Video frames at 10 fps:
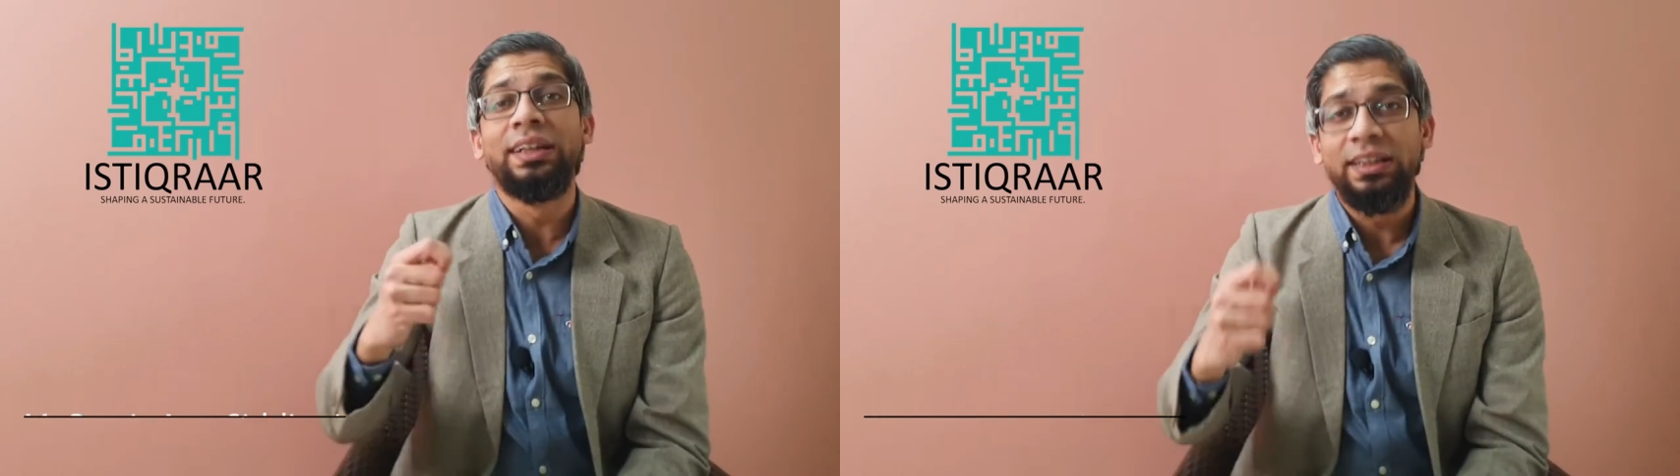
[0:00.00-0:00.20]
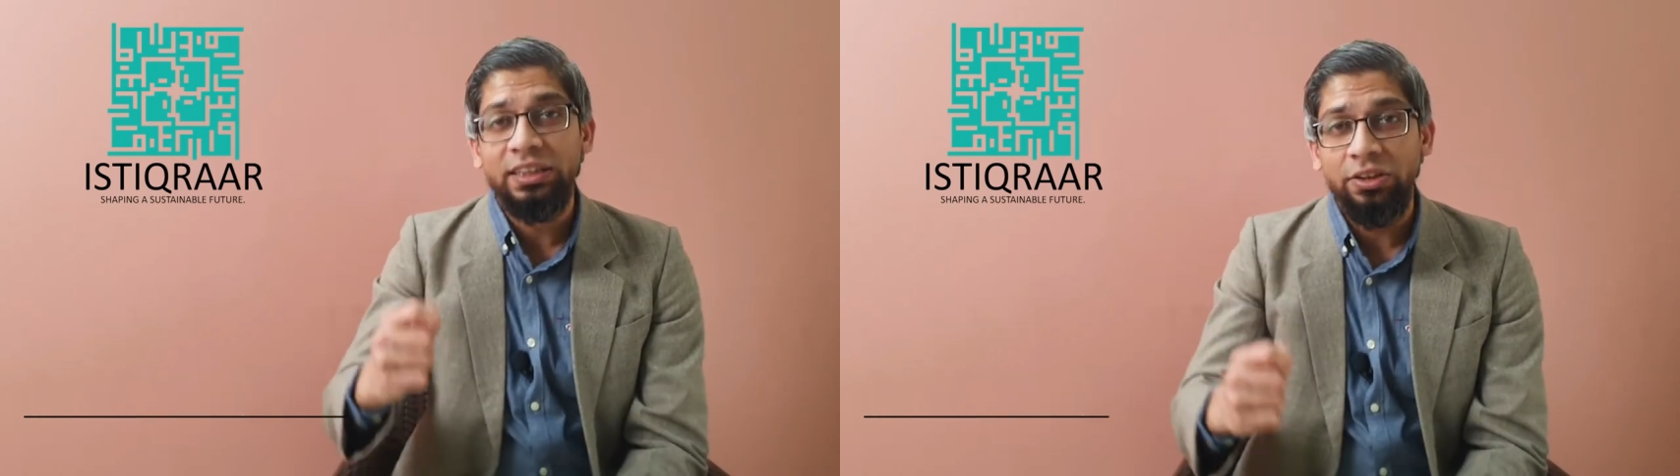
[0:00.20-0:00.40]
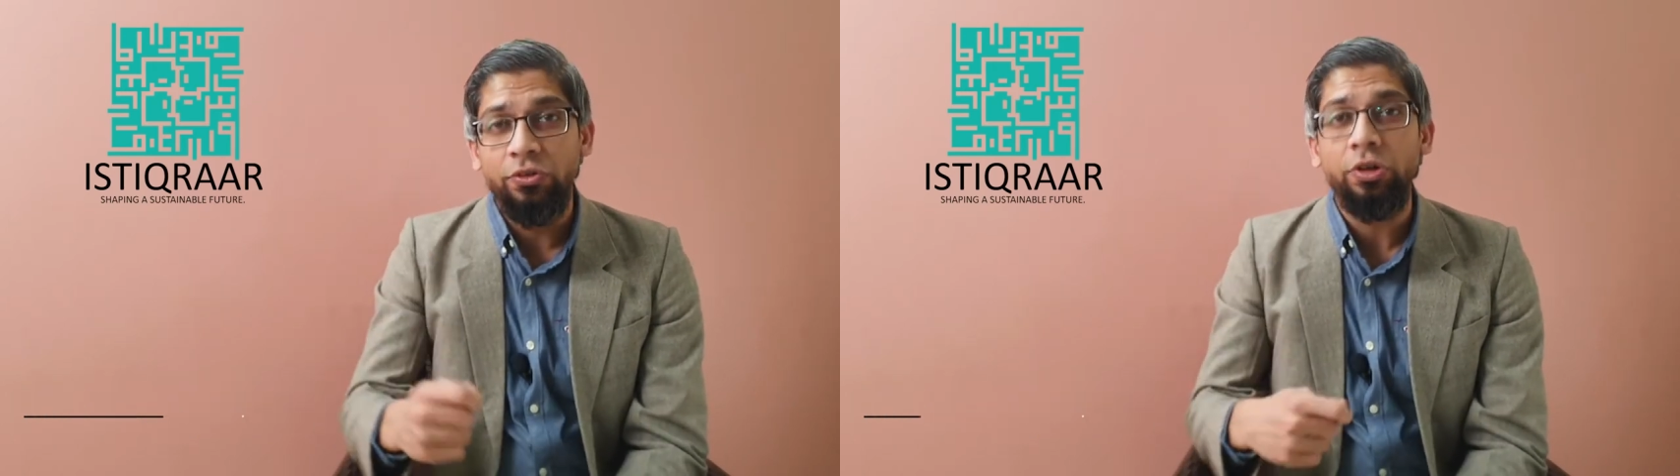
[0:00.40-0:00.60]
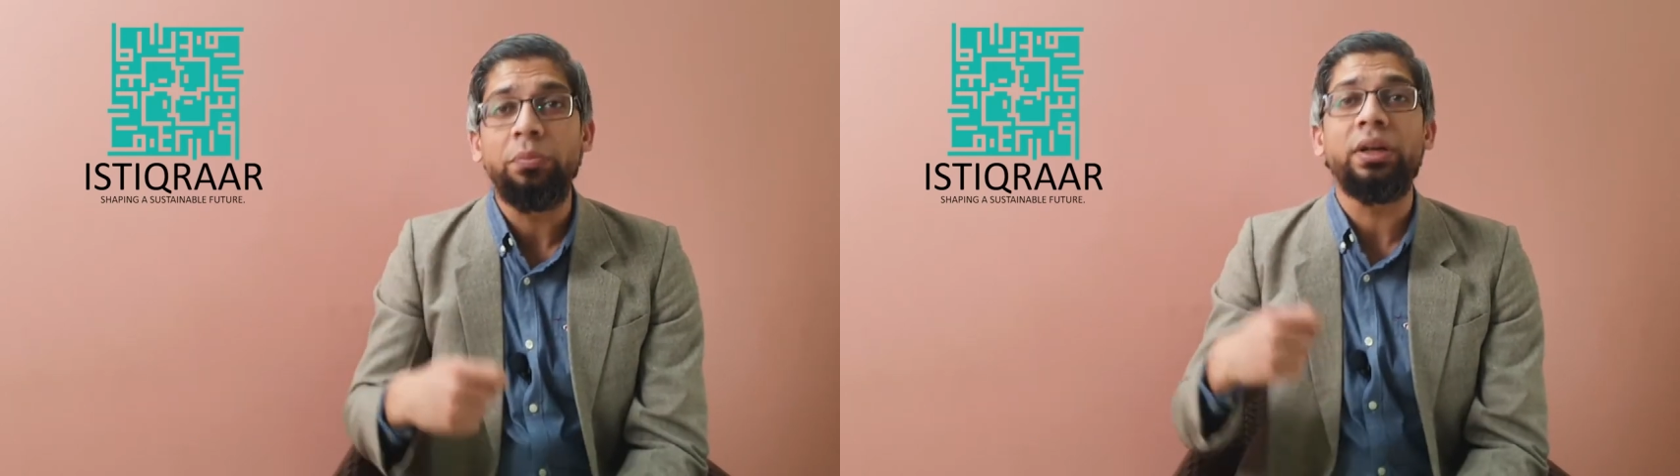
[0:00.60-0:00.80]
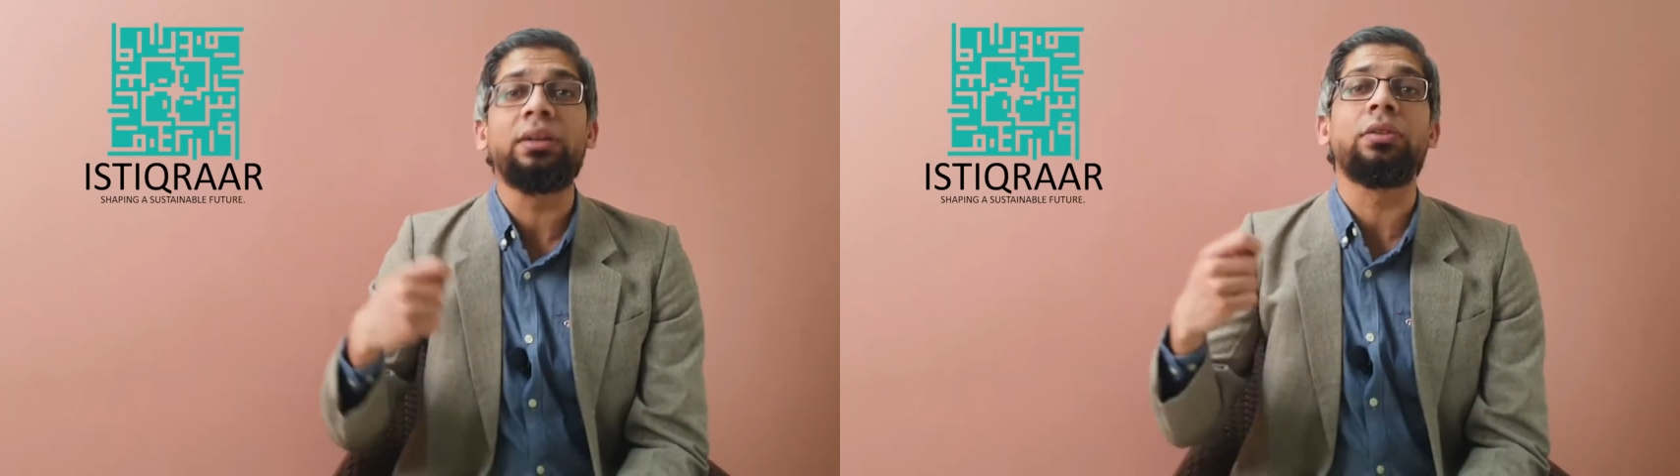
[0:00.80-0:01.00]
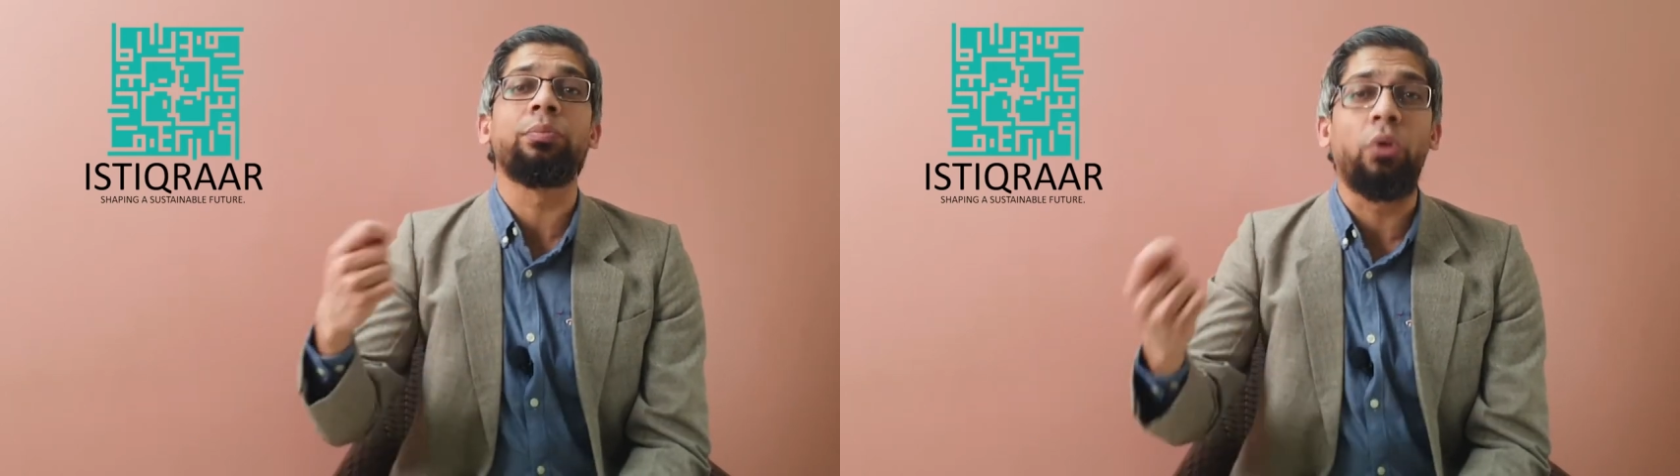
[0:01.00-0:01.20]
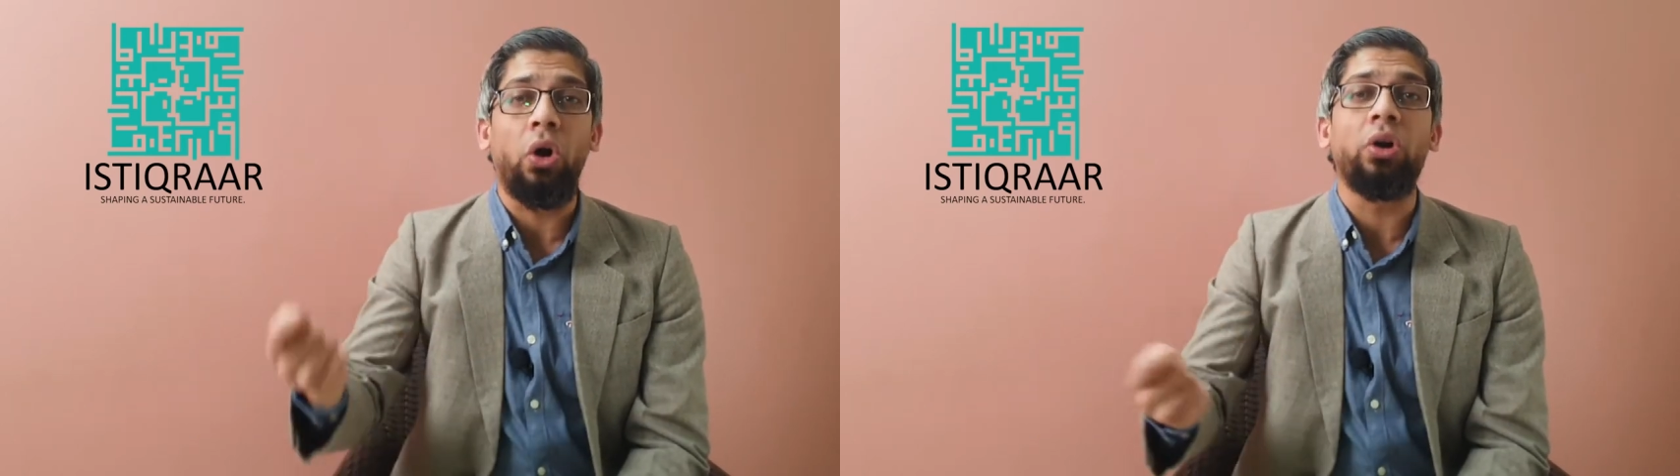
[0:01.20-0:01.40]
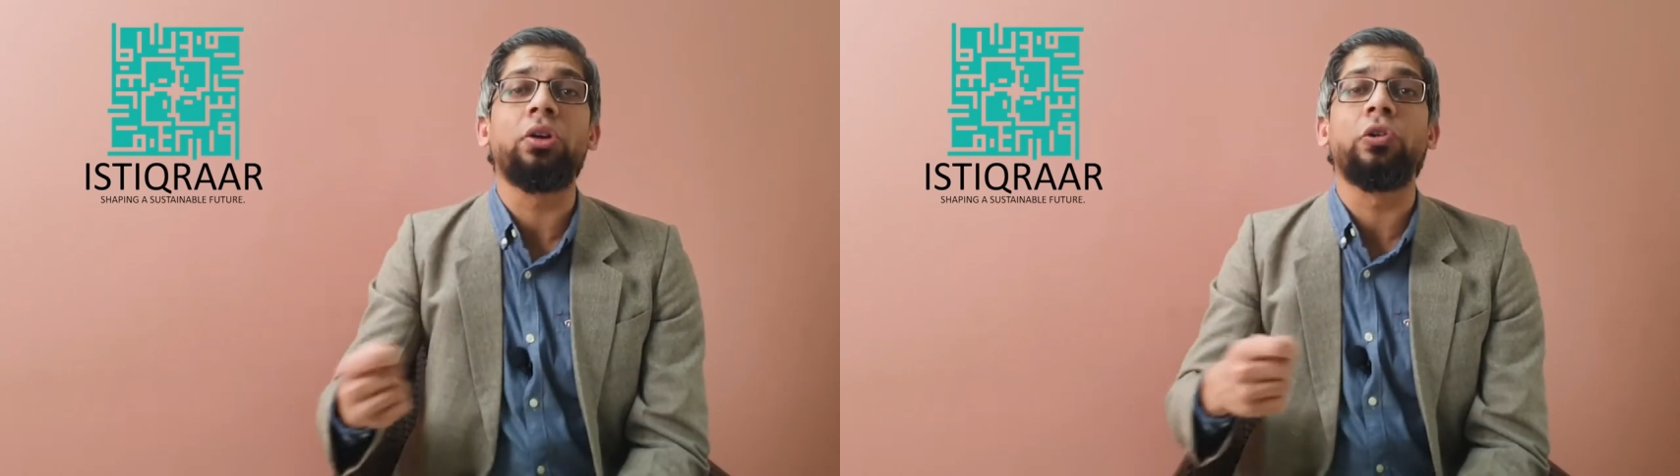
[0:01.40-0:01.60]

government bond or